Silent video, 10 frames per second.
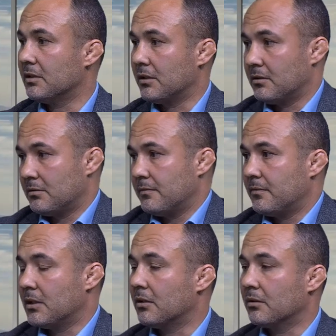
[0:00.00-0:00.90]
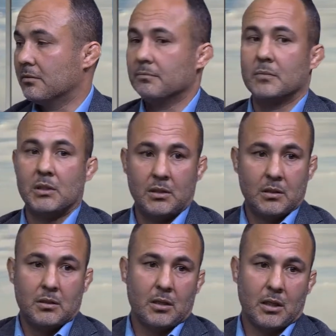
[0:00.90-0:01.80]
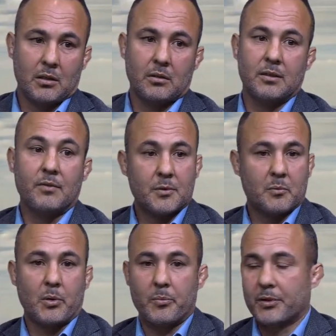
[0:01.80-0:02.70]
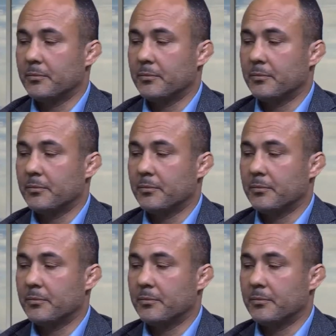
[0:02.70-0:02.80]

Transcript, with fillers: on a on a on an investment property.